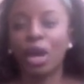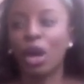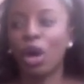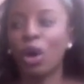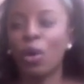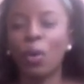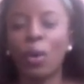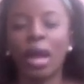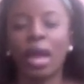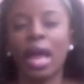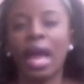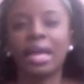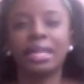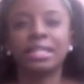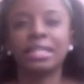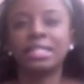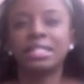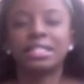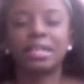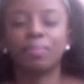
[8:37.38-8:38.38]
oh, I
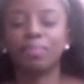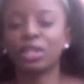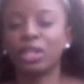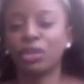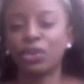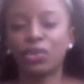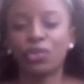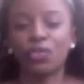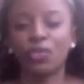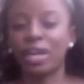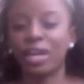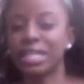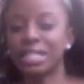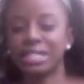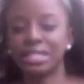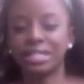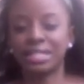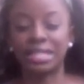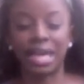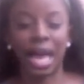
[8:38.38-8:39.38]
need something
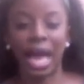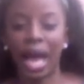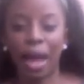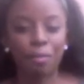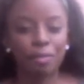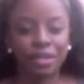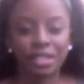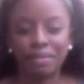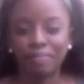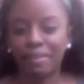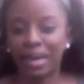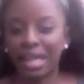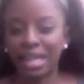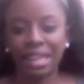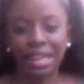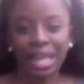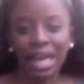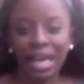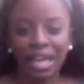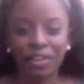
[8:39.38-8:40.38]
crazy to happen in my
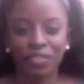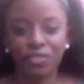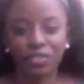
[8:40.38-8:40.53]
life.